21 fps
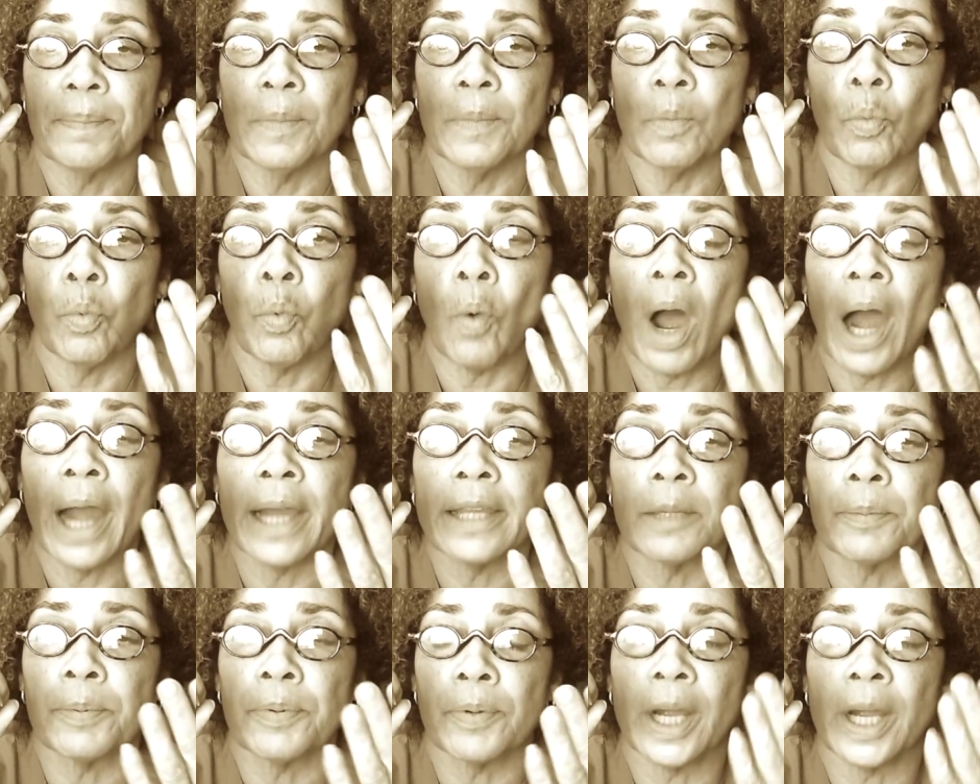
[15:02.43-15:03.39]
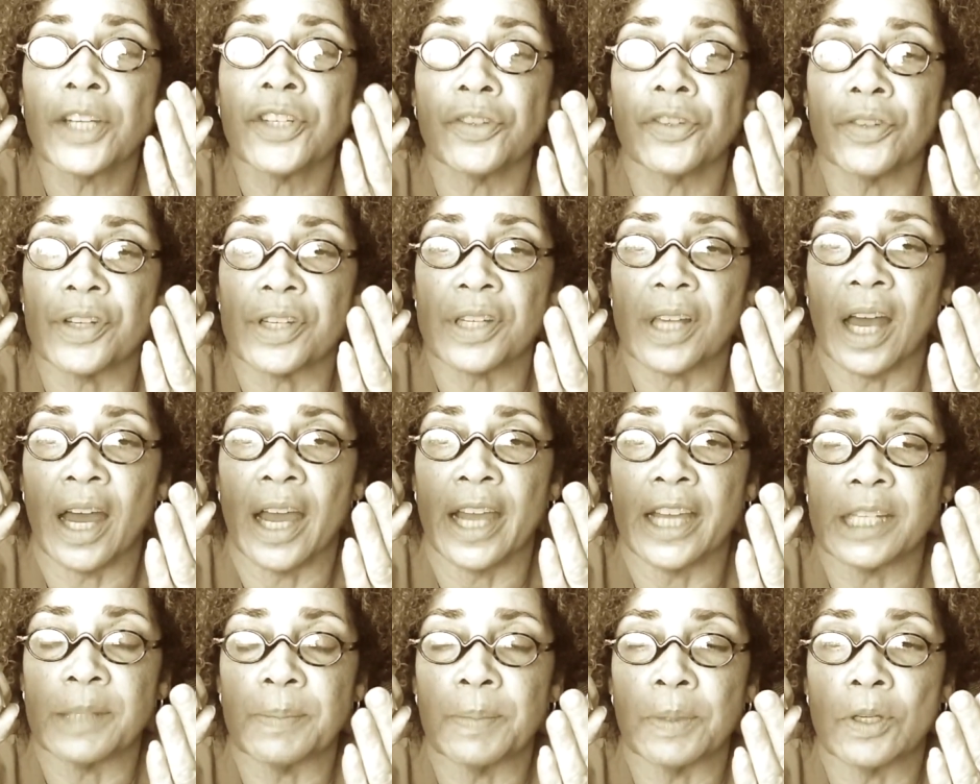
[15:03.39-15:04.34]
why the pressure is high
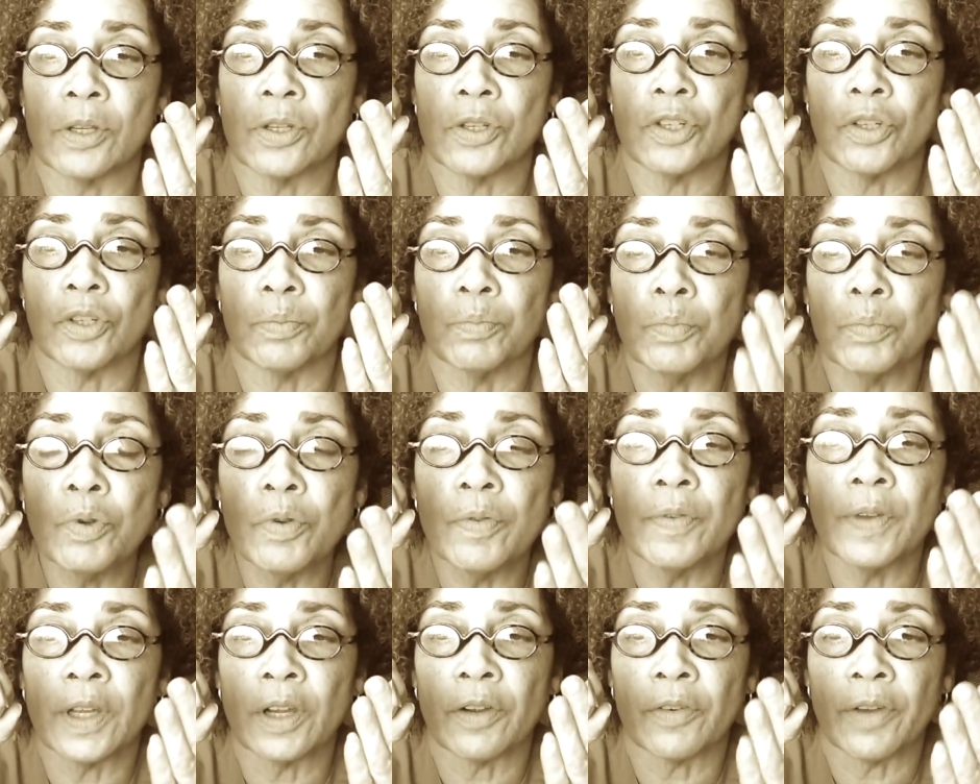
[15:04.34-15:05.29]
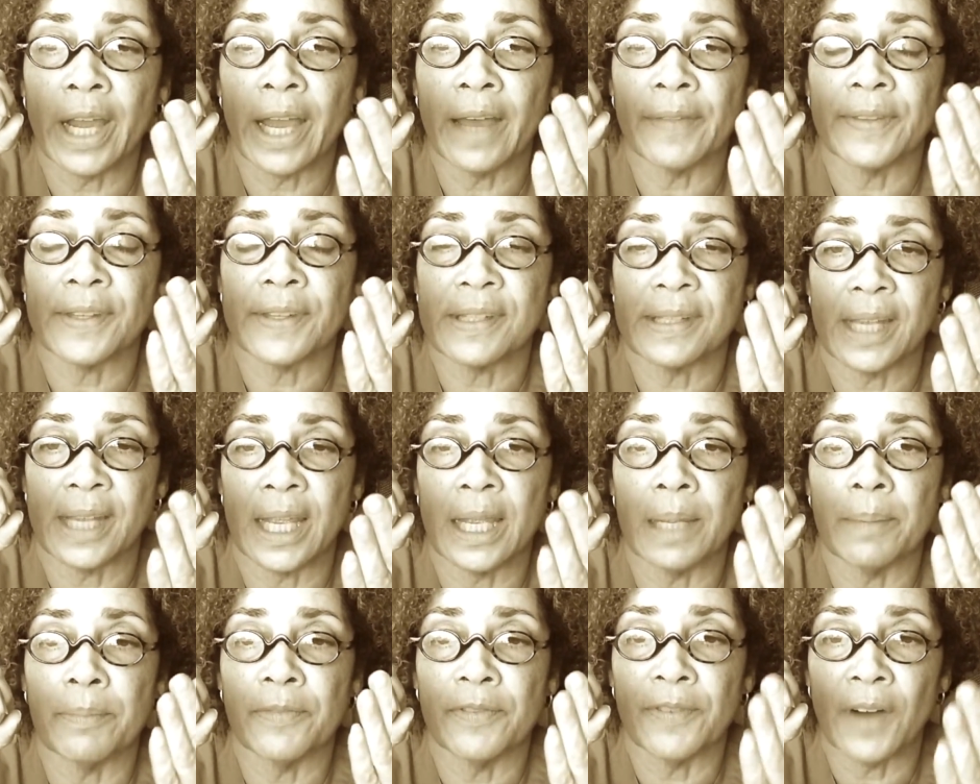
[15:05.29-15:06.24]
is because you're moving around the
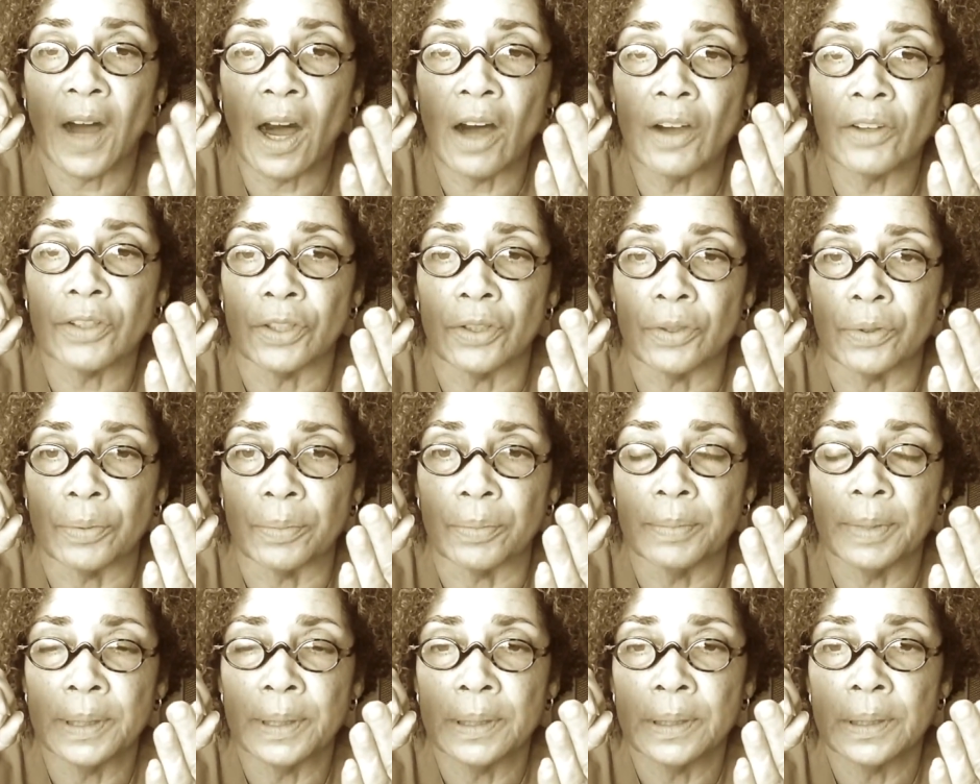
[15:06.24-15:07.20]
same volume,